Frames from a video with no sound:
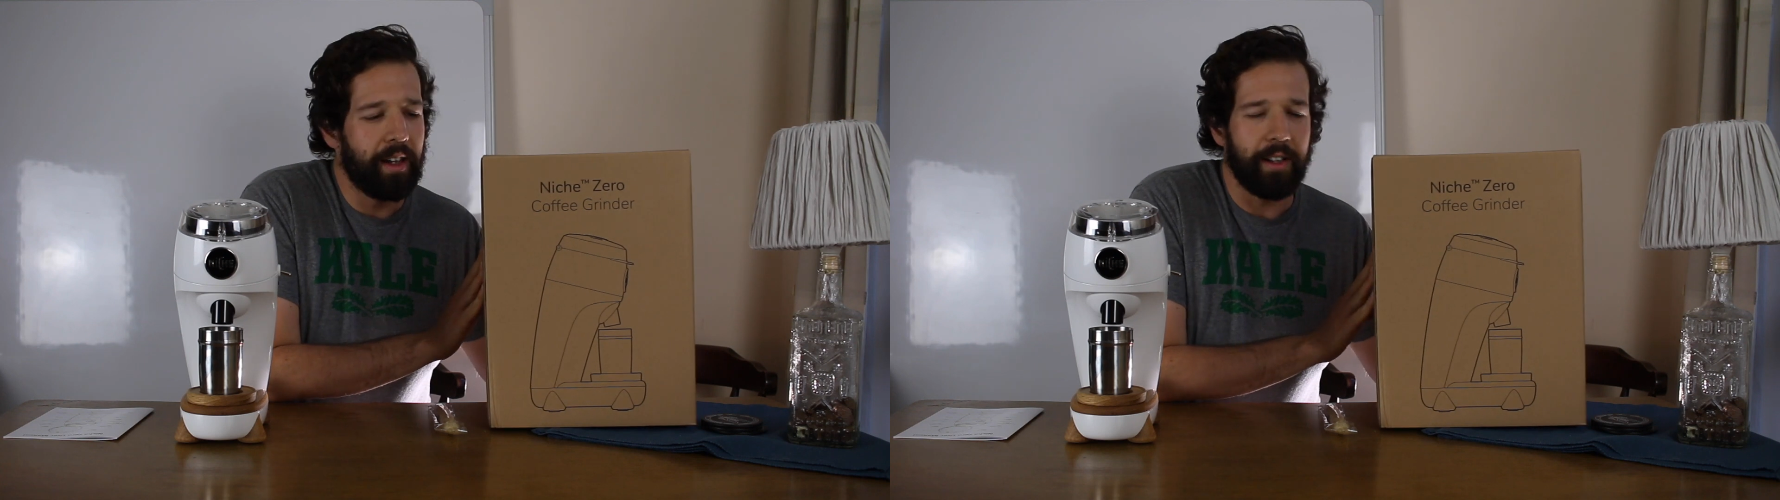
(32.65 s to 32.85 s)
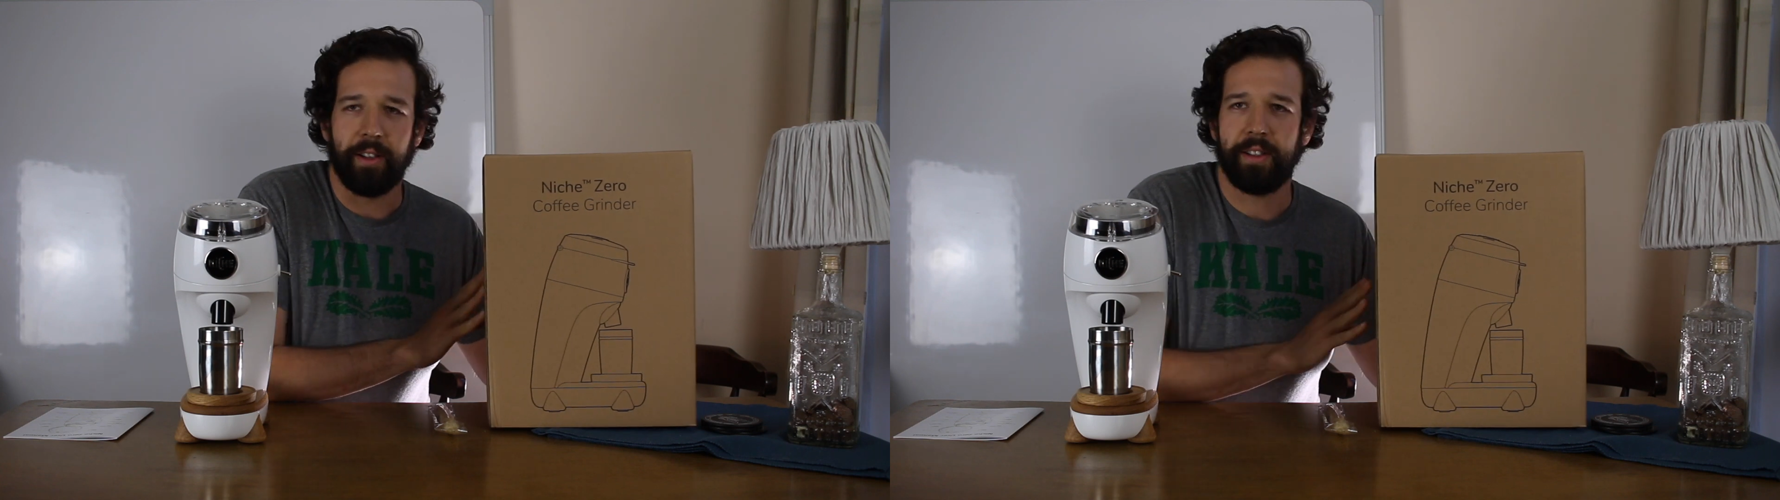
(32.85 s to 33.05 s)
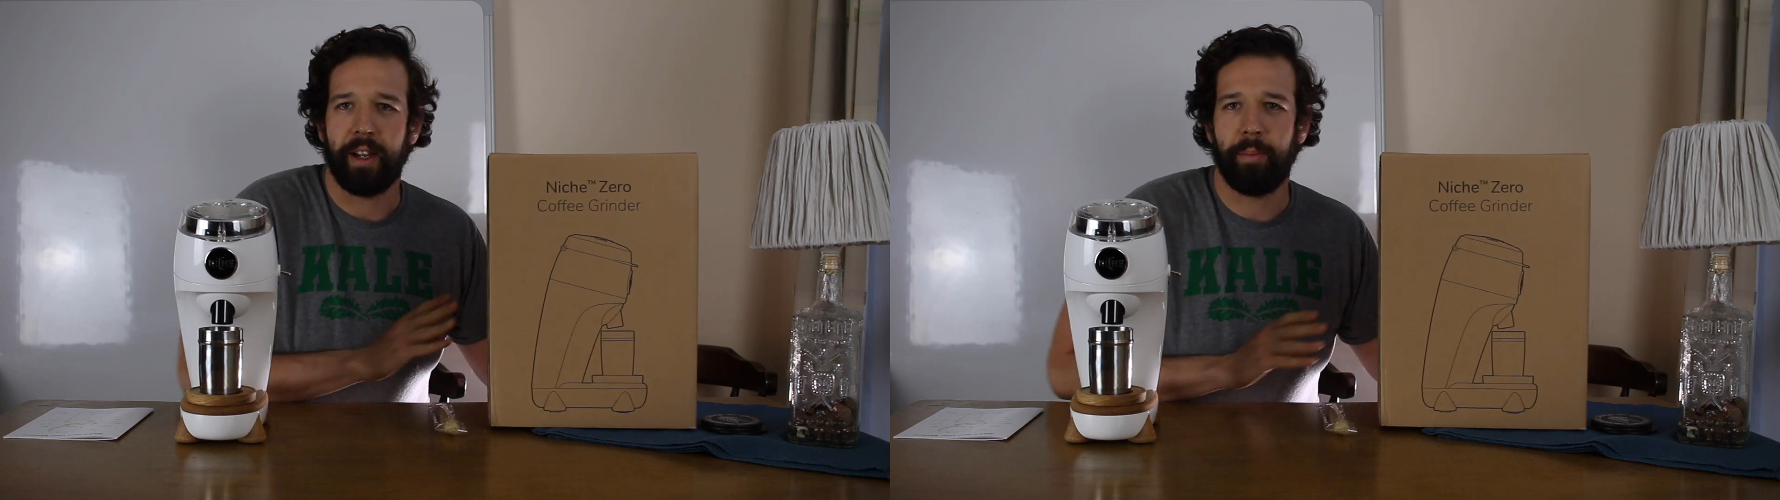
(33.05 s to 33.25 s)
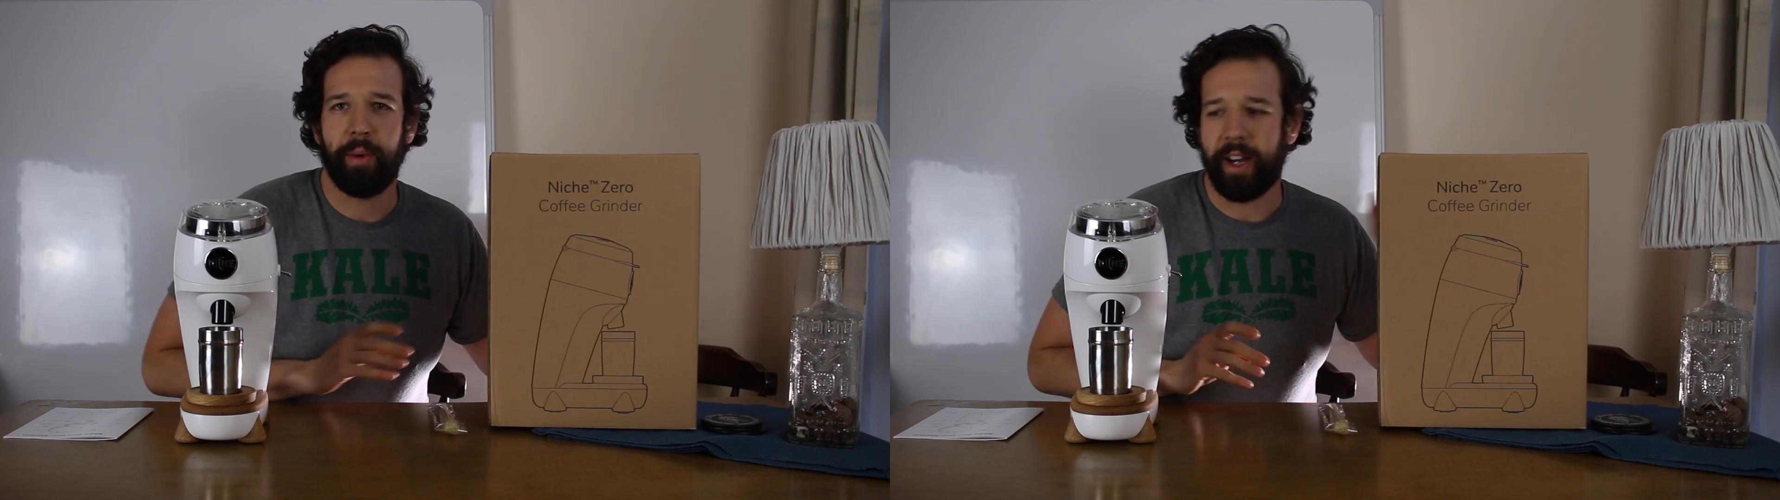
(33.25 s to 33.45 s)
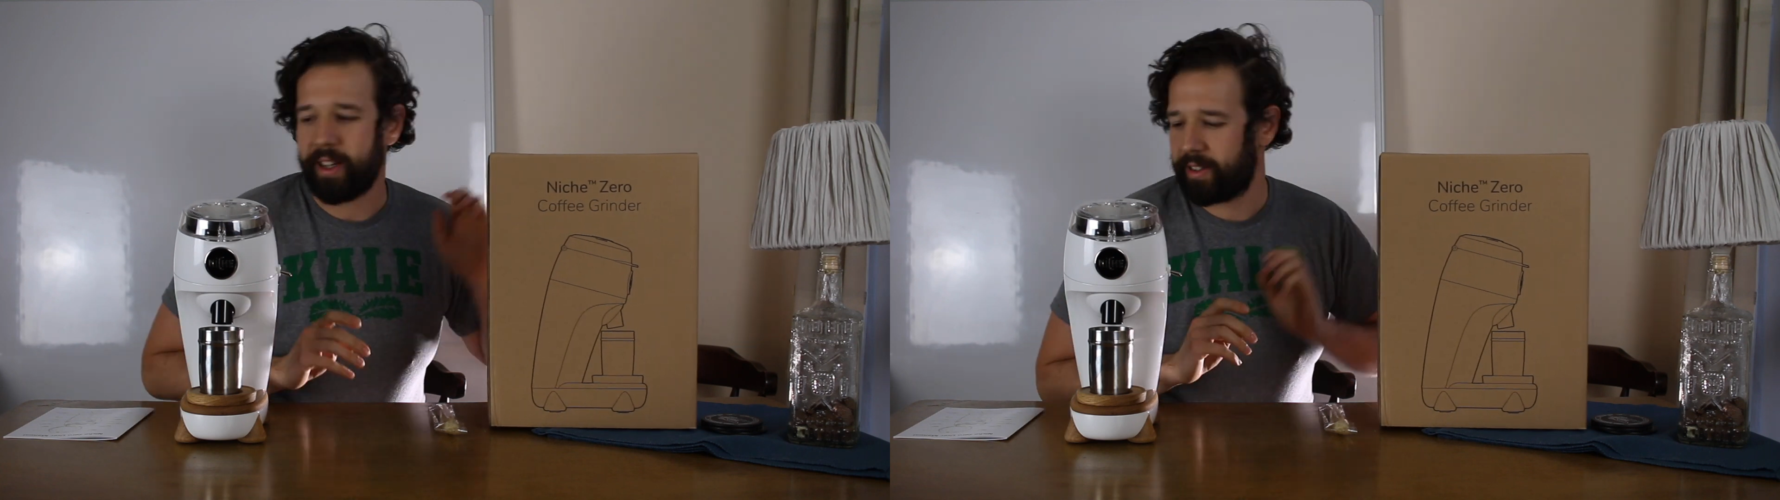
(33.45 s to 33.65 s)
It looks like a
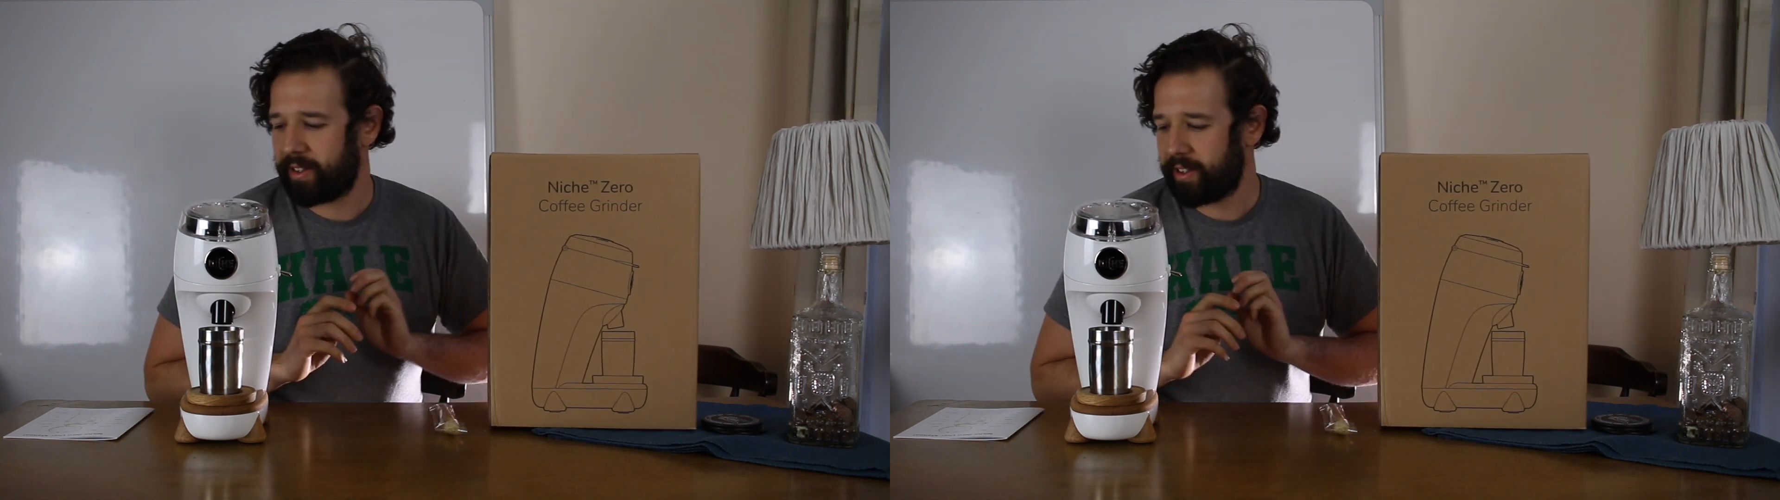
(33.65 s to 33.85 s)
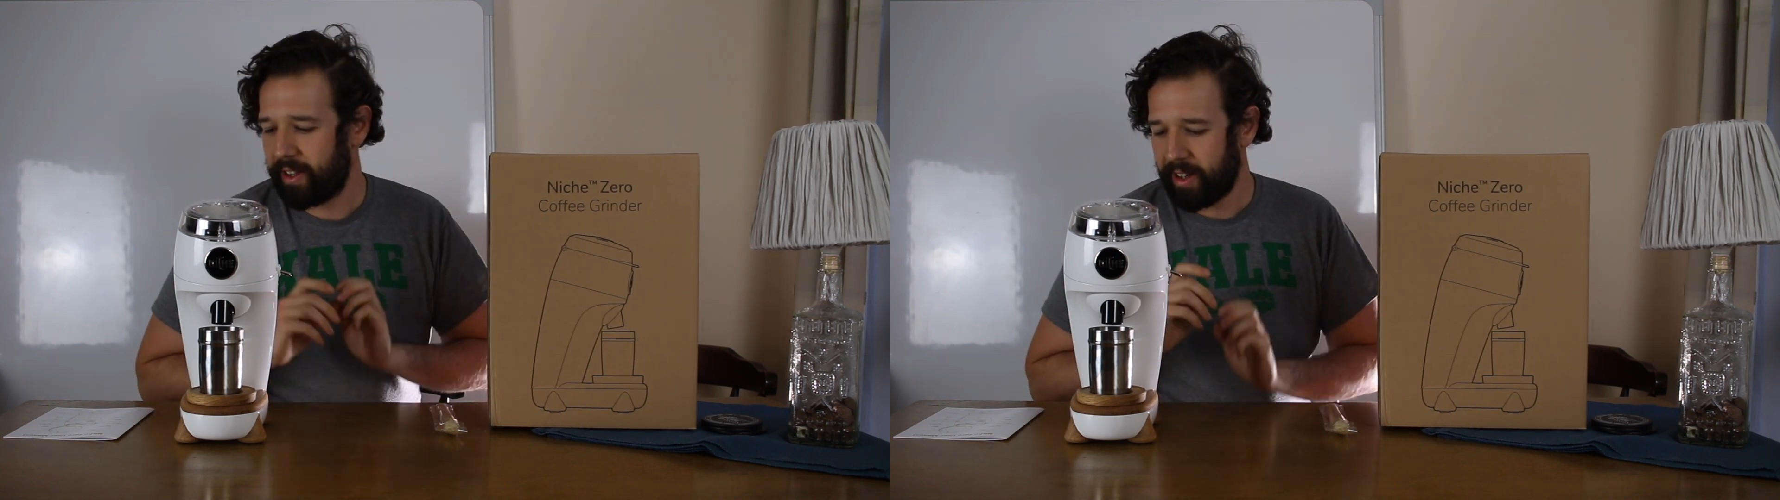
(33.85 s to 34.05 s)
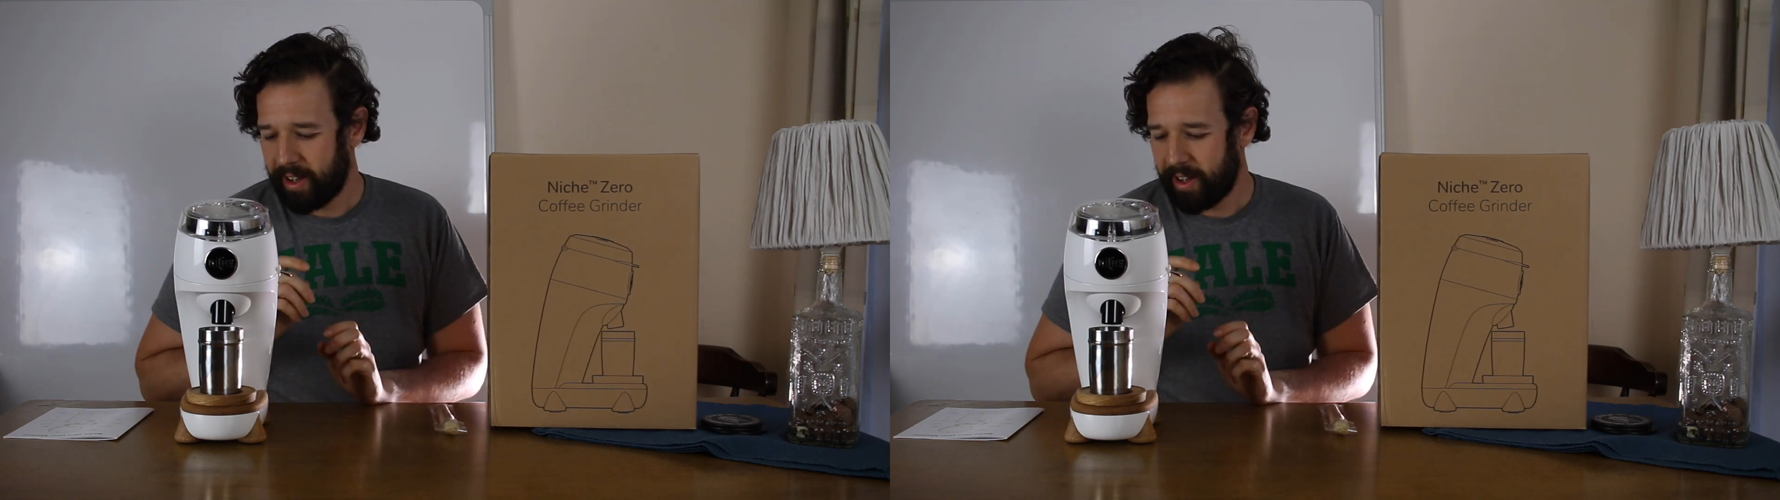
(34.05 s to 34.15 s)
box.